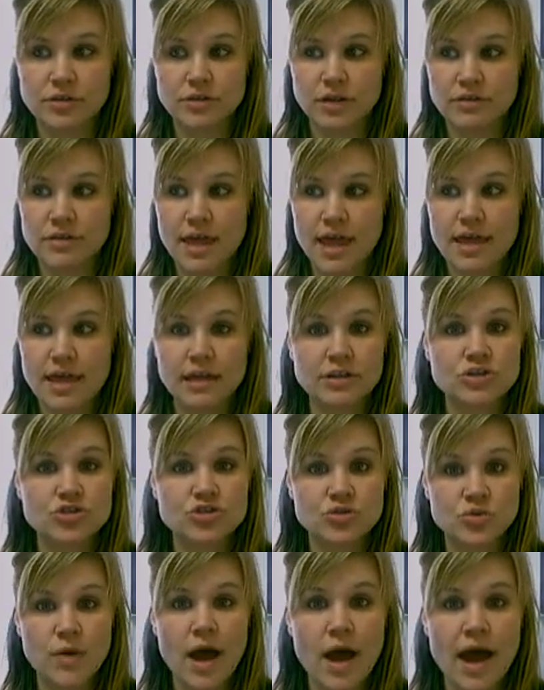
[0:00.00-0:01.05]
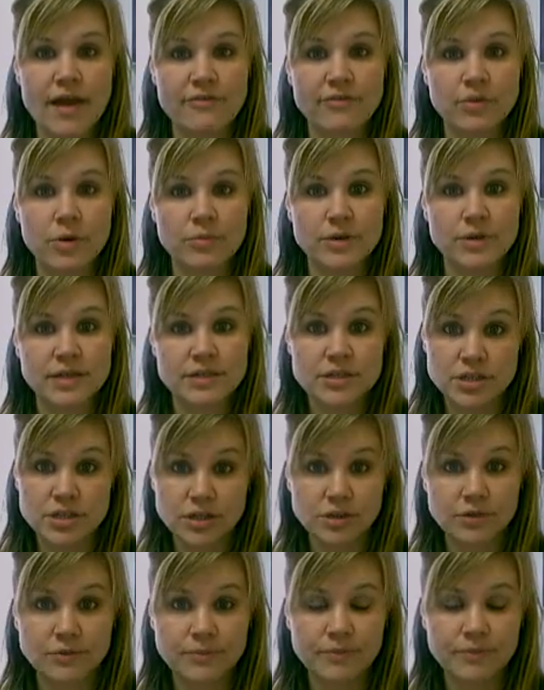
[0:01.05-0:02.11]
that they can drive what we
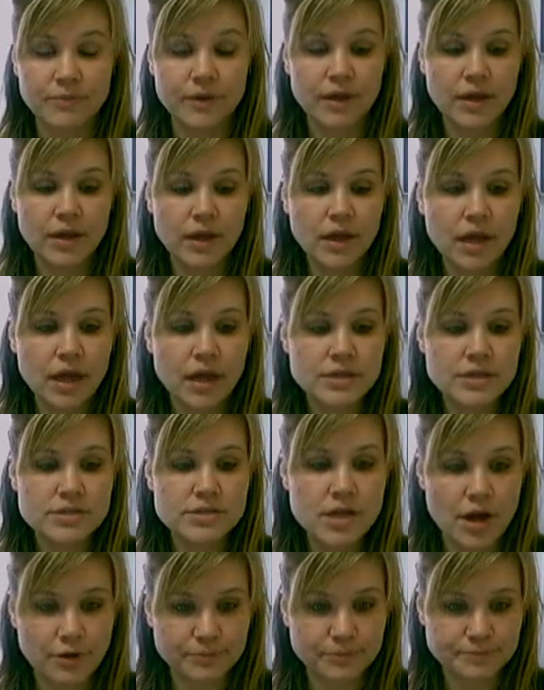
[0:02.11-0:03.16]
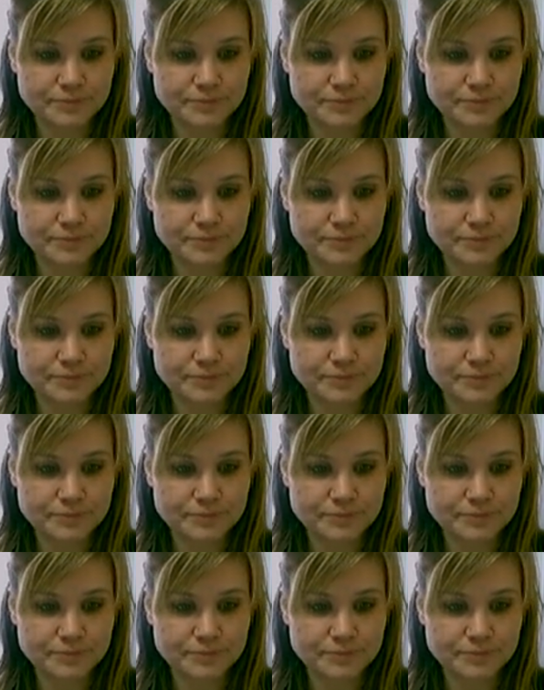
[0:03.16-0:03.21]
do. So,